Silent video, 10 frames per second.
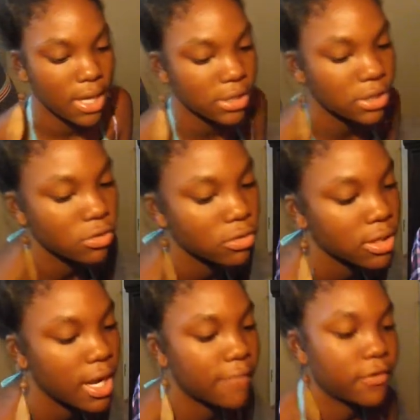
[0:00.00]
Next
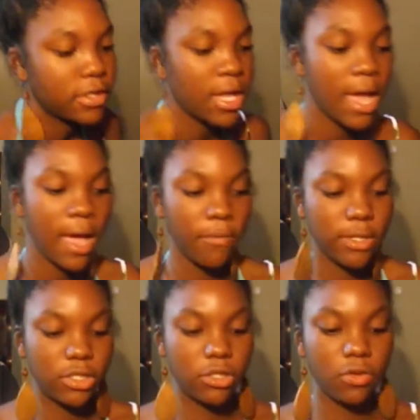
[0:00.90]
store after that I
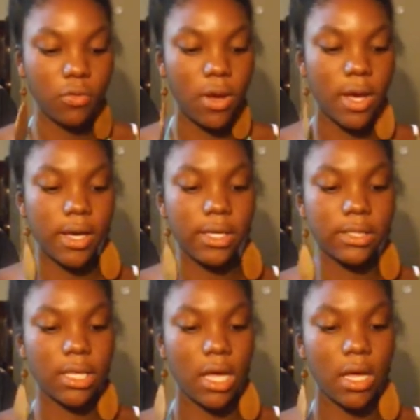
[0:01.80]
went to was